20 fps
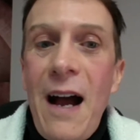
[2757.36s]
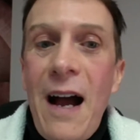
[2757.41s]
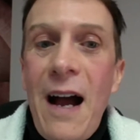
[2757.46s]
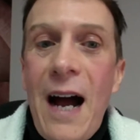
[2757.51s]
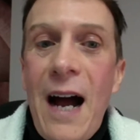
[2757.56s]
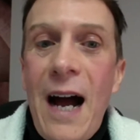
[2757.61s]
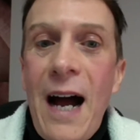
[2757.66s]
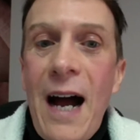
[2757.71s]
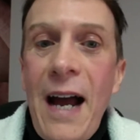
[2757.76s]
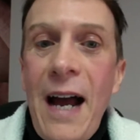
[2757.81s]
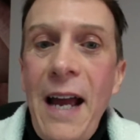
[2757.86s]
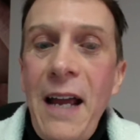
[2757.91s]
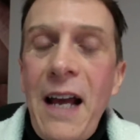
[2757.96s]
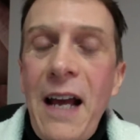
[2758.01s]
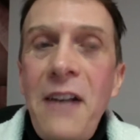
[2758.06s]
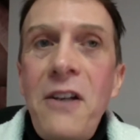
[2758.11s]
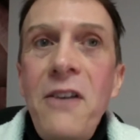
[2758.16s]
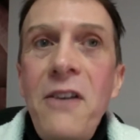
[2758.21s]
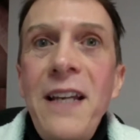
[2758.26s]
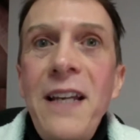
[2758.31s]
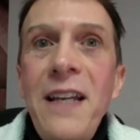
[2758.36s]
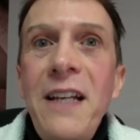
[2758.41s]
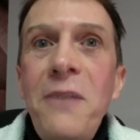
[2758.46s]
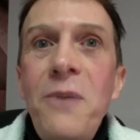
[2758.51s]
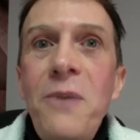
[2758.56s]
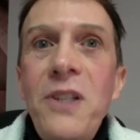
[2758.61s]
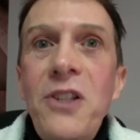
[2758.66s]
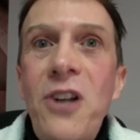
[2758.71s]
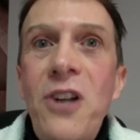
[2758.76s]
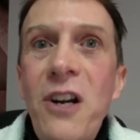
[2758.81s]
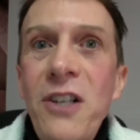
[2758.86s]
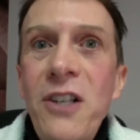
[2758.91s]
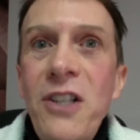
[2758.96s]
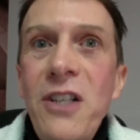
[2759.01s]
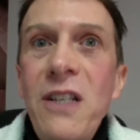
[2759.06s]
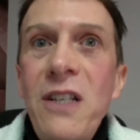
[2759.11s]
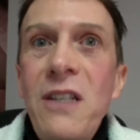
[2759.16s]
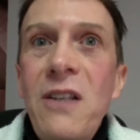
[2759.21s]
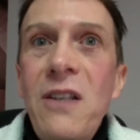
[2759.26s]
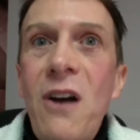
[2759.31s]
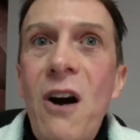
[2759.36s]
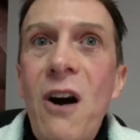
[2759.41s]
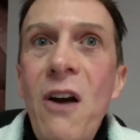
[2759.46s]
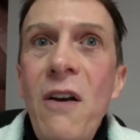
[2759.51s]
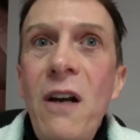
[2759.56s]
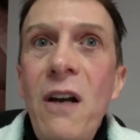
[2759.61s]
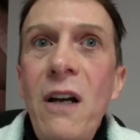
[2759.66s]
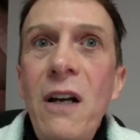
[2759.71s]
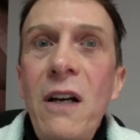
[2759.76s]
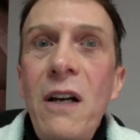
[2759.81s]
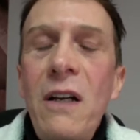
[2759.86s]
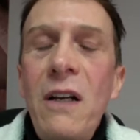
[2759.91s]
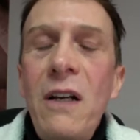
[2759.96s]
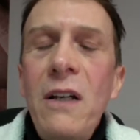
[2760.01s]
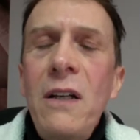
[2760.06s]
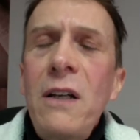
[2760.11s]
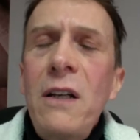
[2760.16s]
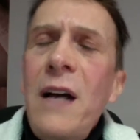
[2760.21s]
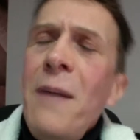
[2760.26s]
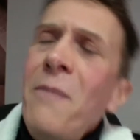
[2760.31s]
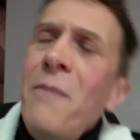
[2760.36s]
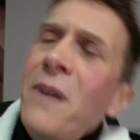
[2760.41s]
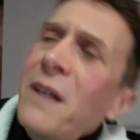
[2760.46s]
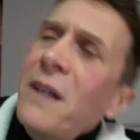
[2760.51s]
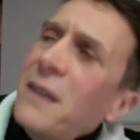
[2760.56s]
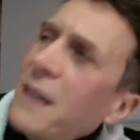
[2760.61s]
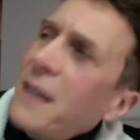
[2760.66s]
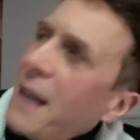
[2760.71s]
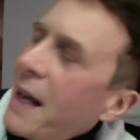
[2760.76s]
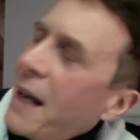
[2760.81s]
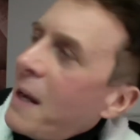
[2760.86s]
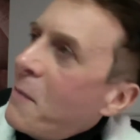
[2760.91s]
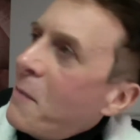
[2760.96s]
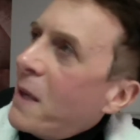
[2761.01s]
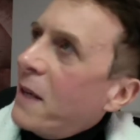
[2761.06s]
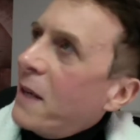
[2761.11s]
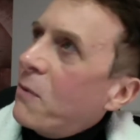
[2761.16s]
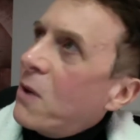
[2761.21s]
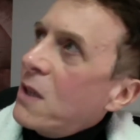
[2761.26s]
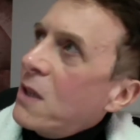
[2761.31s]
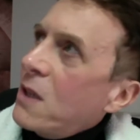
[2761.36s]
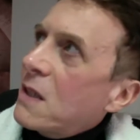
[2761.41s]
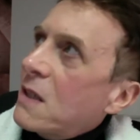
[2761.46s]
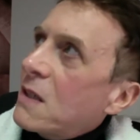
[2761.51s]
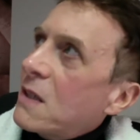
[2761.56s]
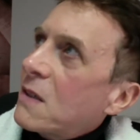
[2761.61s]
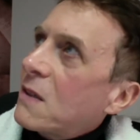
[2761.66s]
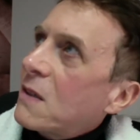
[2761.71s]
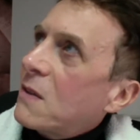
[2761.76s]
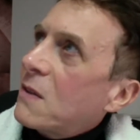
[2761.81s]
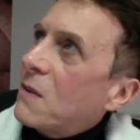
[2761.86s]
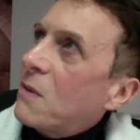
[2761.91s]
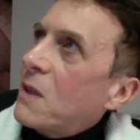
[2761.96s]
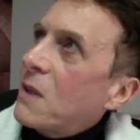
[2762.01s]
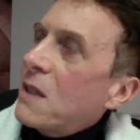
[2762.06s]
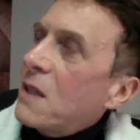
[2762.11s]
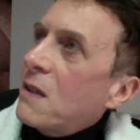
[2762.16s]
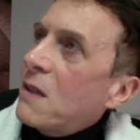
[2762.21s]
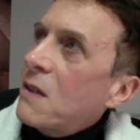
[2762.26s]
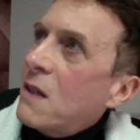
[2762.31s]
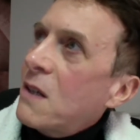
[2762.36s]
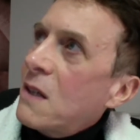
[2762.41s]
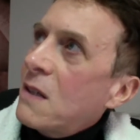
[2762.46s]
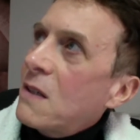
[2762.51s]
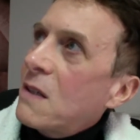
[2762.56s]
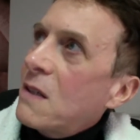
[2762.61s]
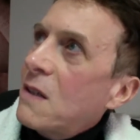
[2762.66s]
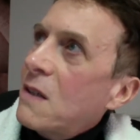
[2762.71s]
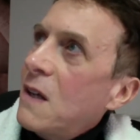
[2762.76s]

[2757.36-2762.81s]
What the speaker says: I don't think it was conscious on. Was it or was it not?